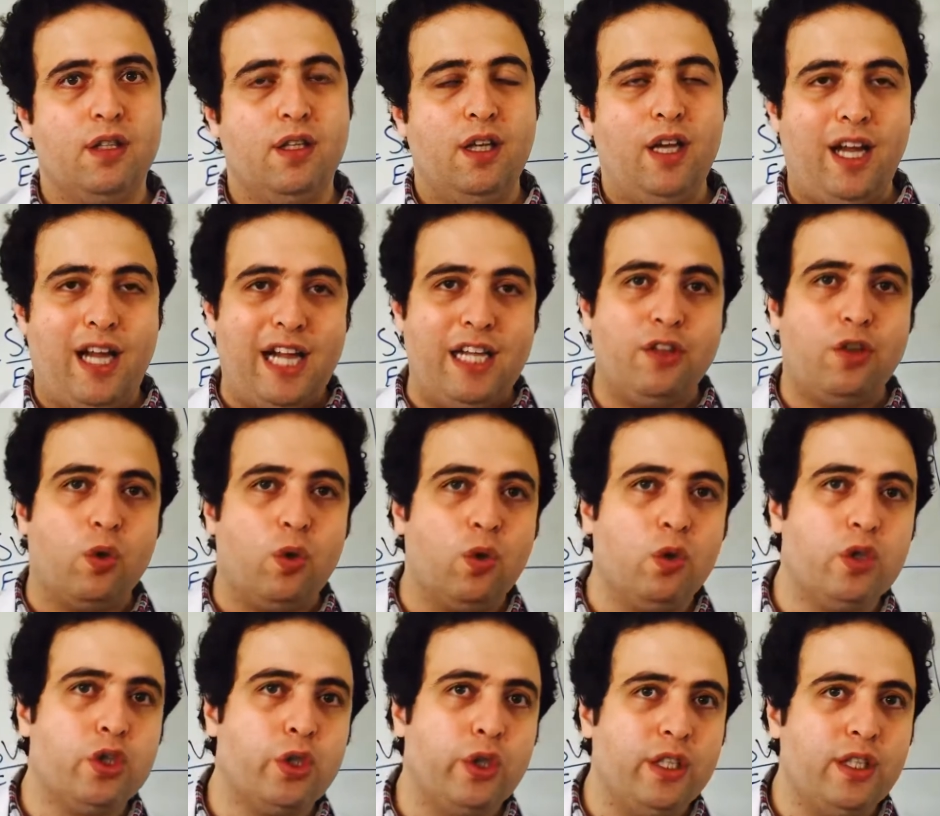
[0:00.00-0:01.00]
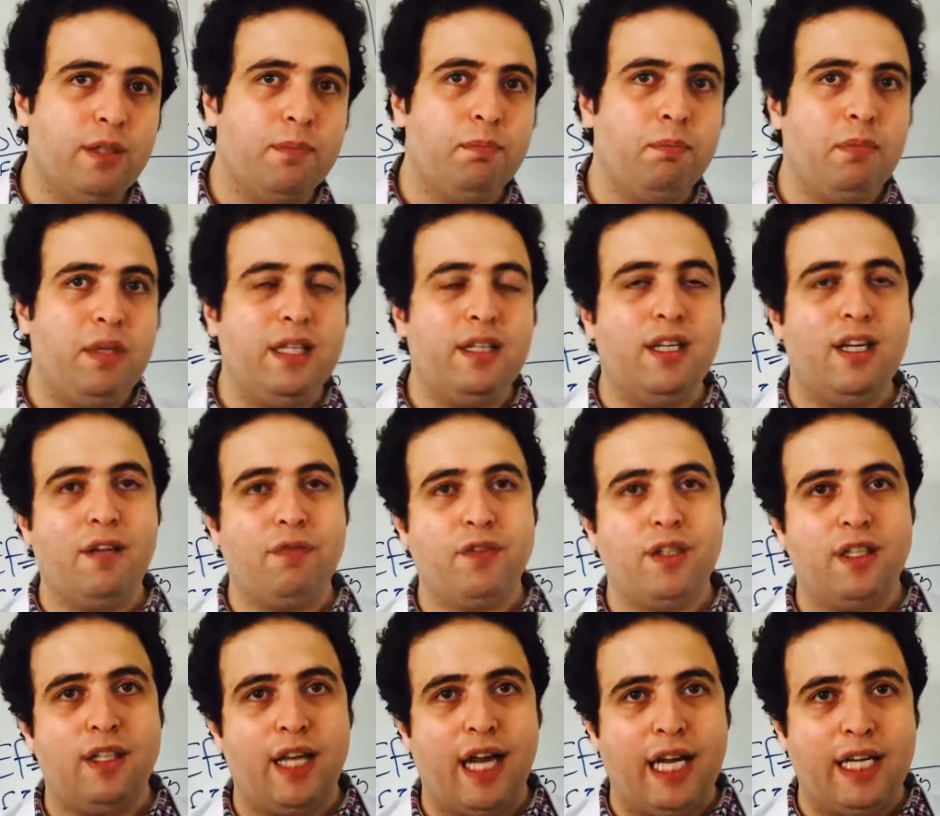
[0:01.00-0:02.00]
And also in the middle of the
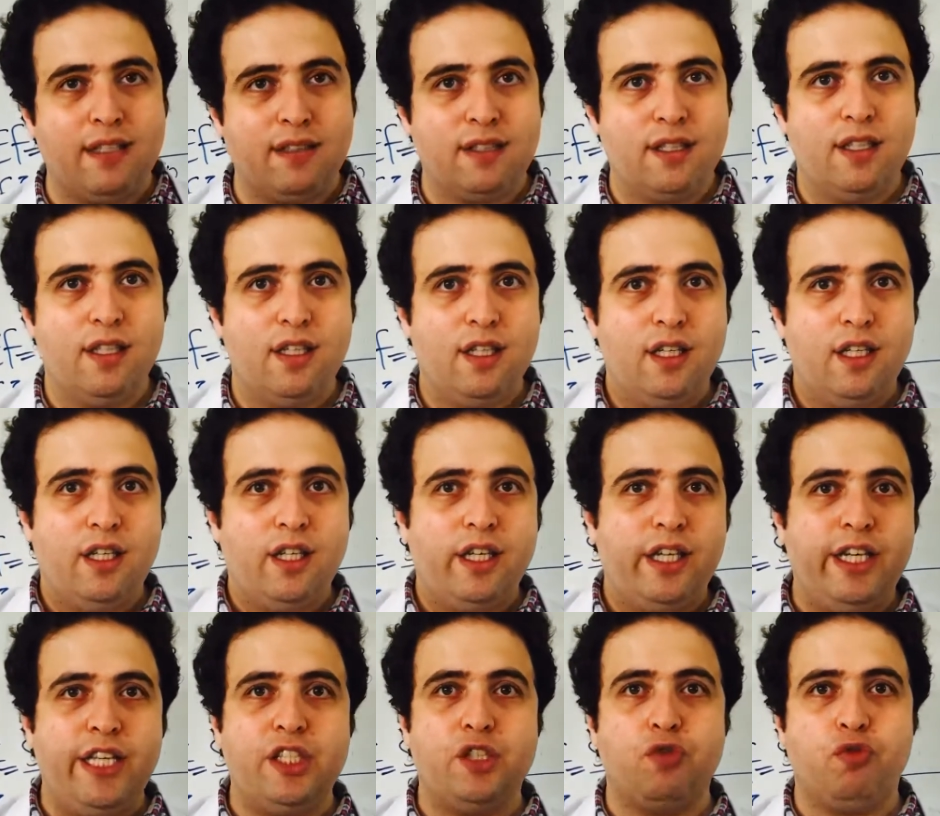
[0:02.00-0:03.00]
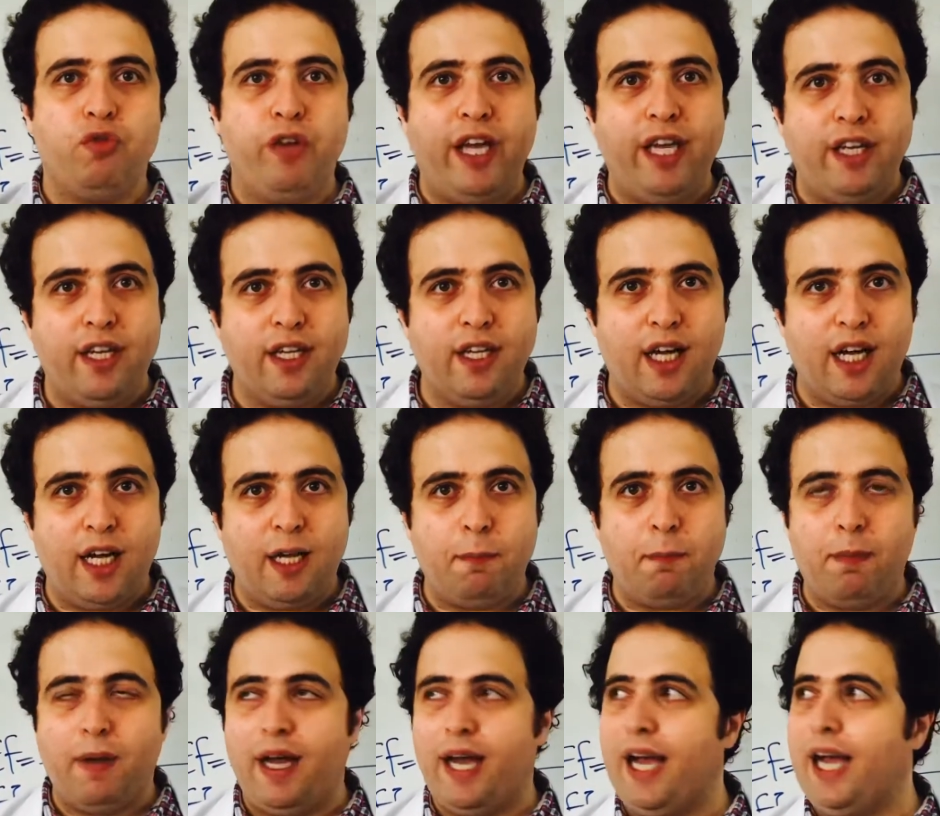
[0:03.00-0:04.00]
night, he is waking
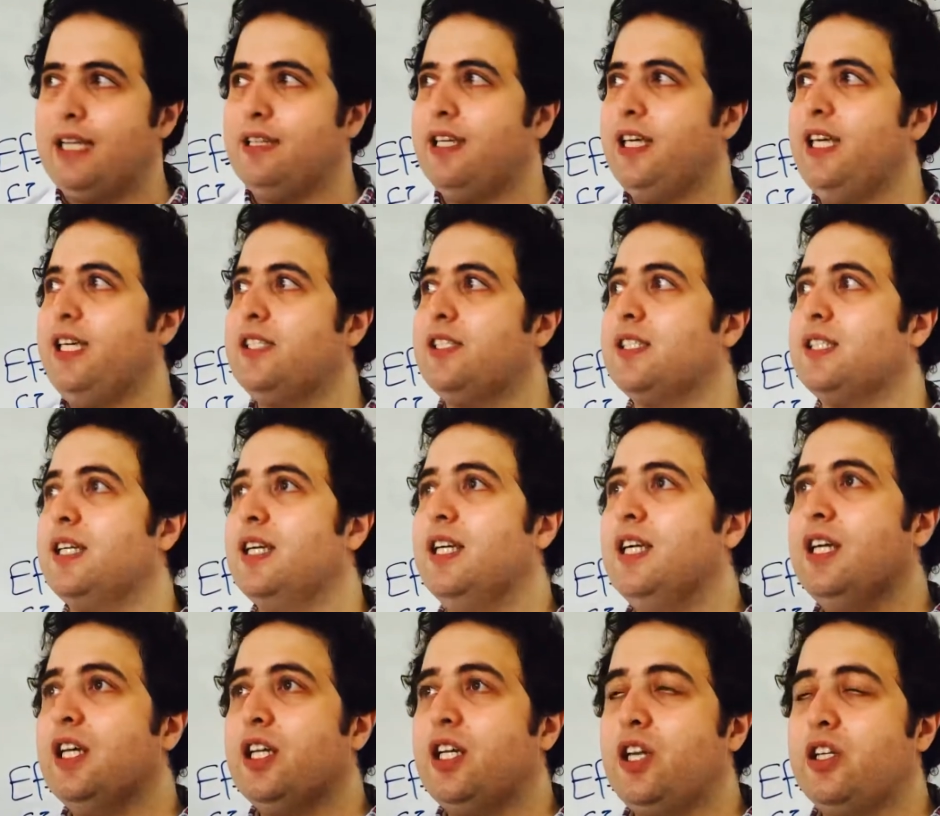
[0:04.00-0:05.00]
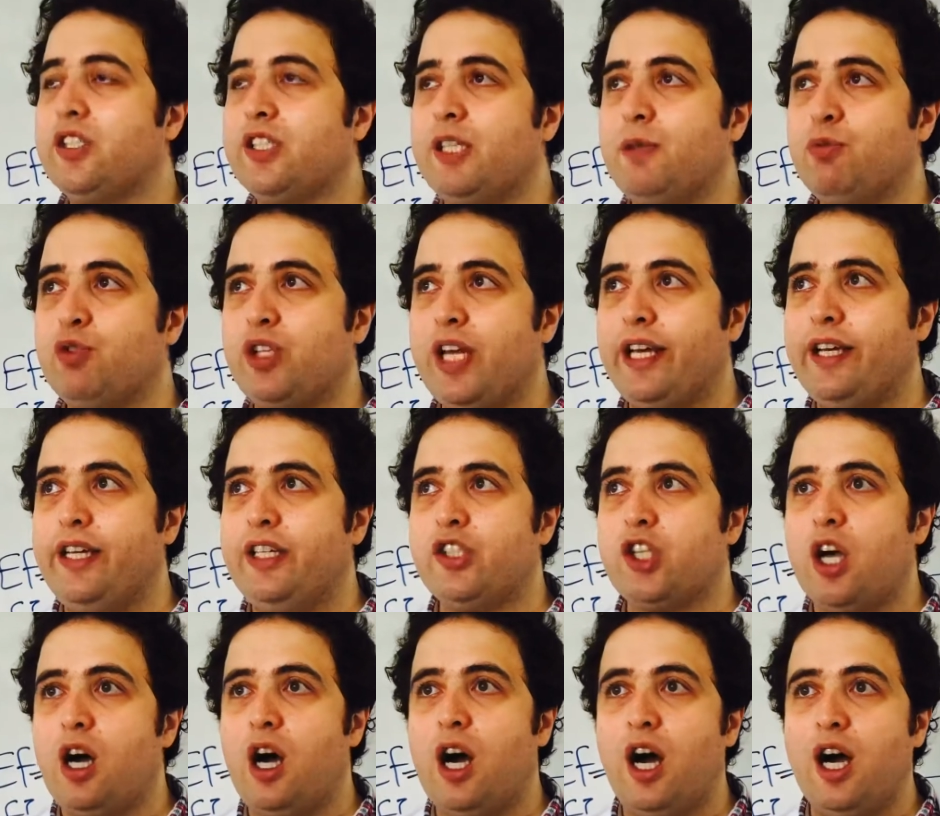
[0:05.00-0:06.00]
up and it seems like he's
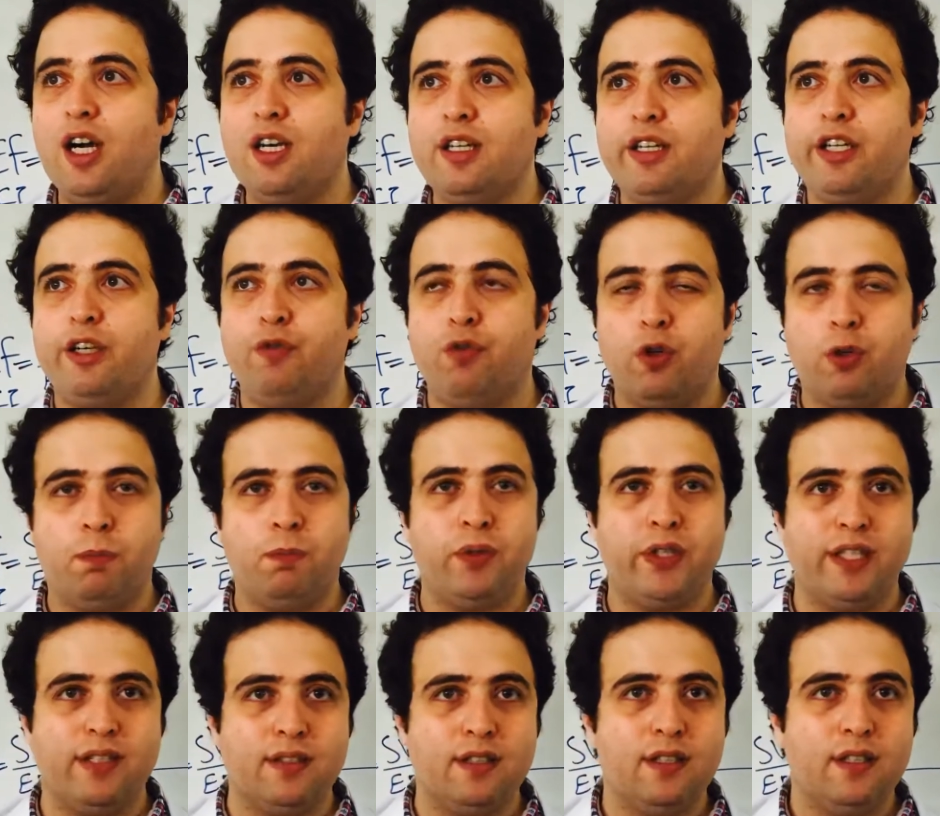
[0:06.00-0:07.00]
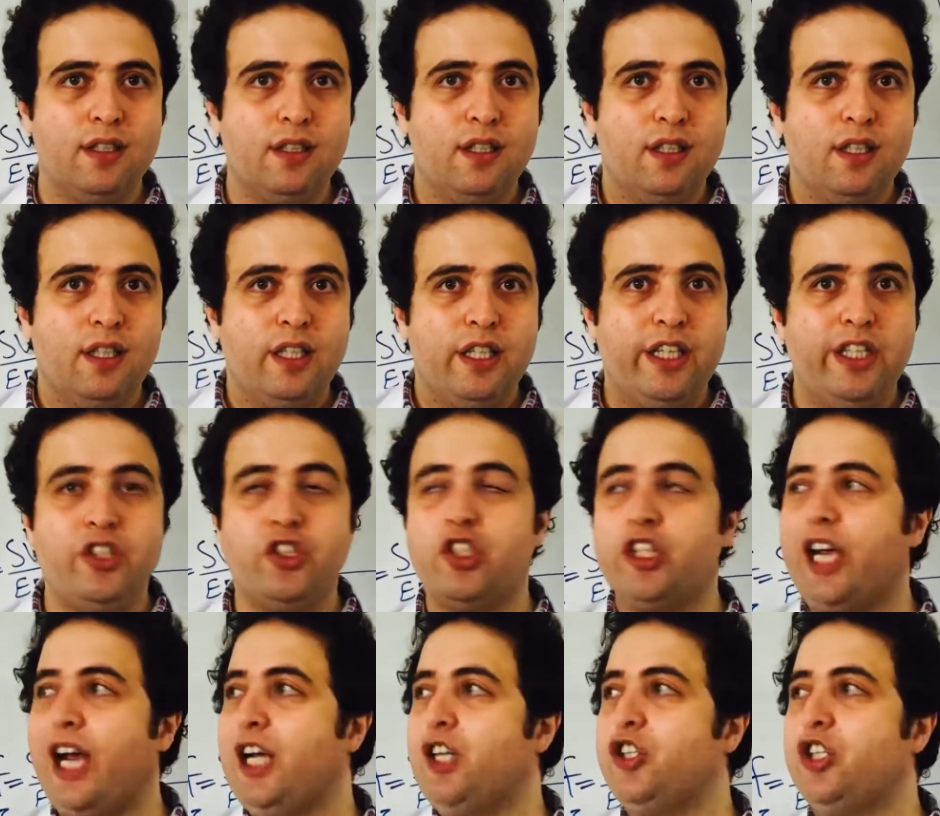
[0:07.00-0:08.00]
hungry for breath. He's
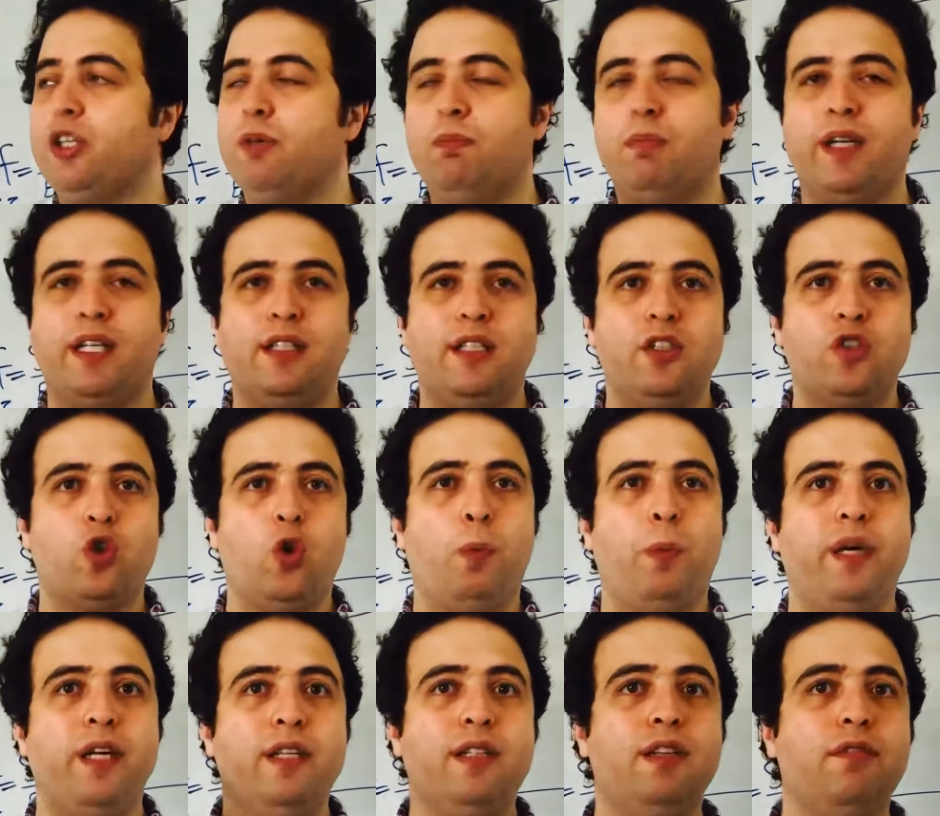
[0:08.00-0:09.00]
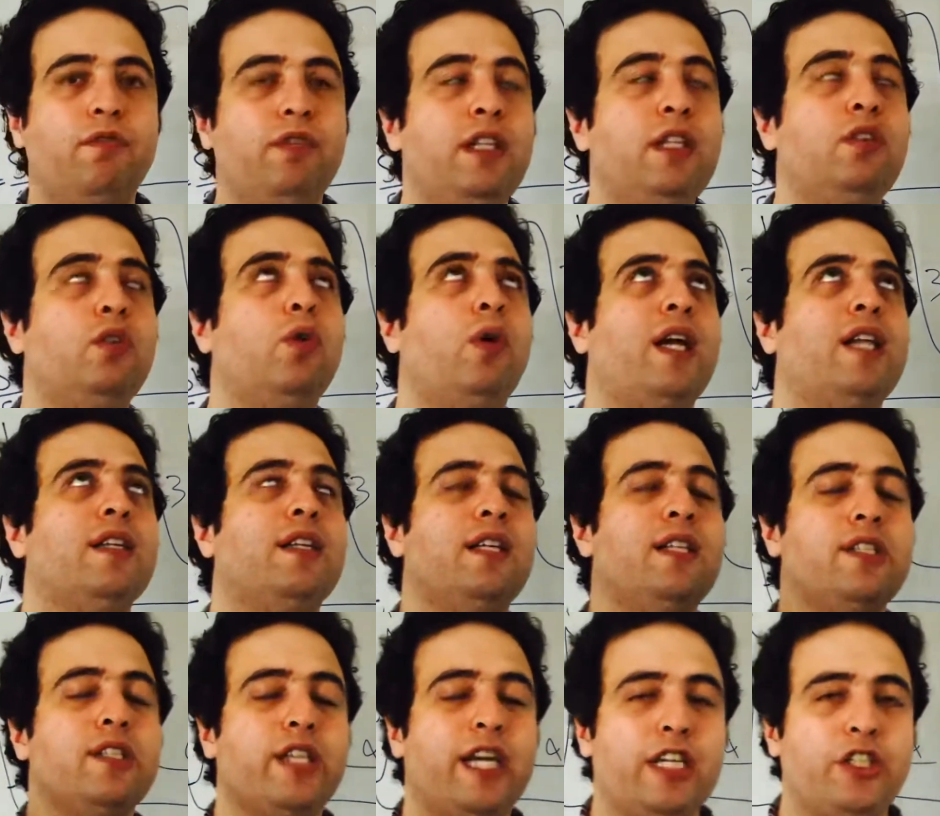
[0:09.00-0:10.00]
catching breath. He's opening the window and he's
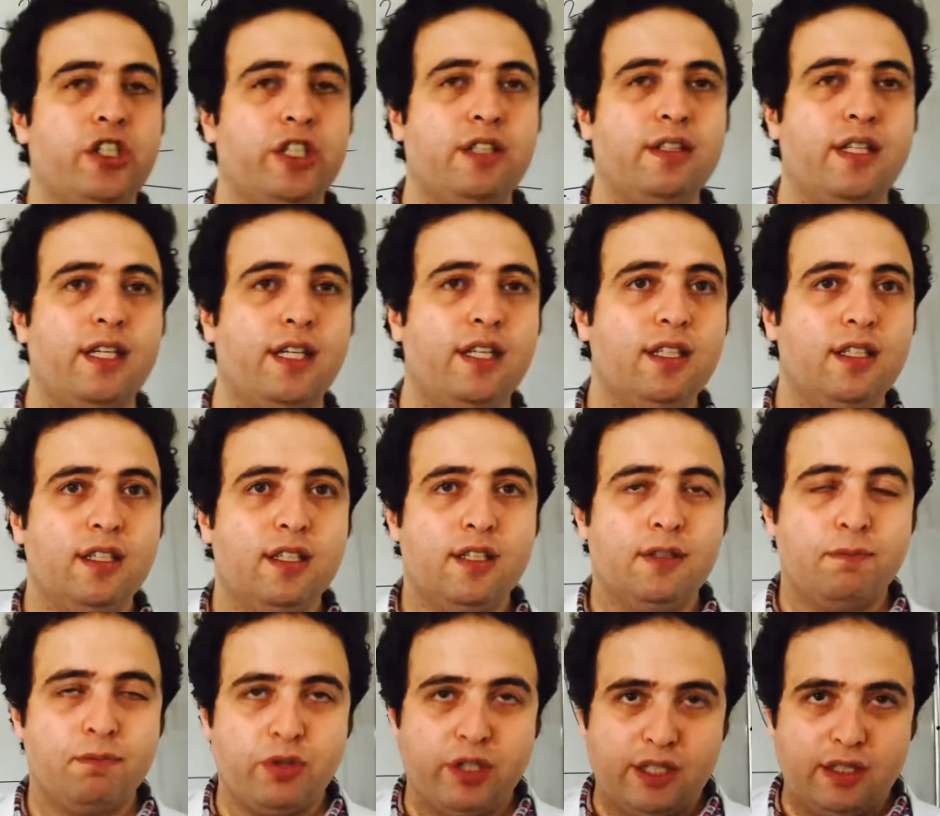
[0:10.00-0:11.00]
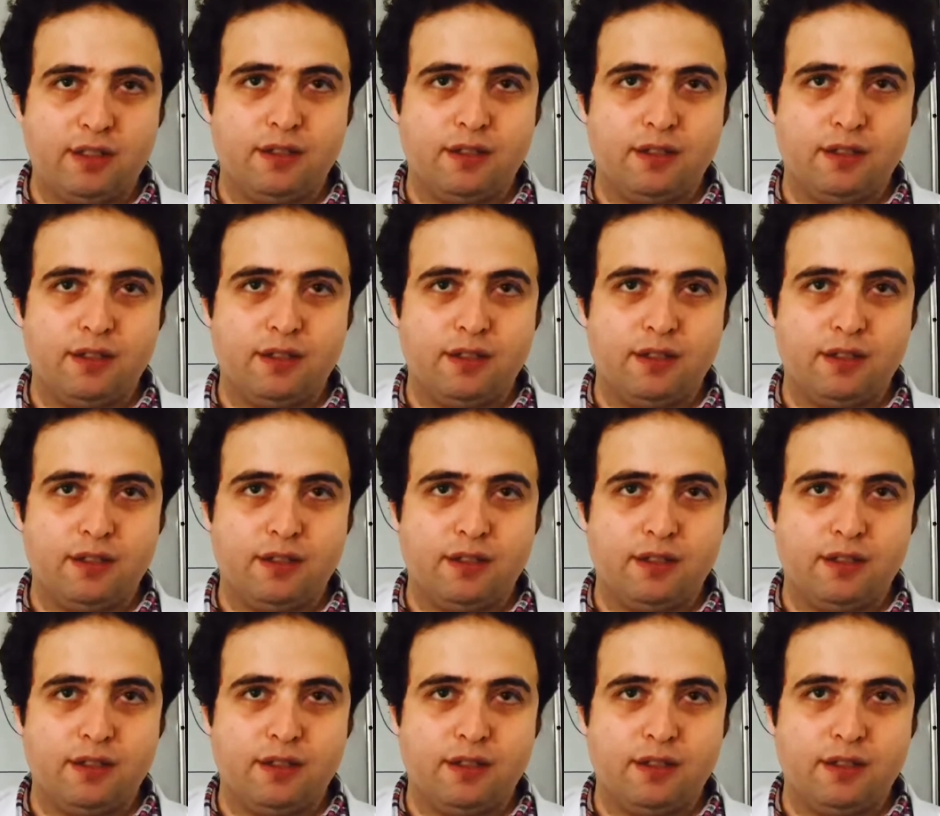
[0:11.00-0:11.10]
catching the breath.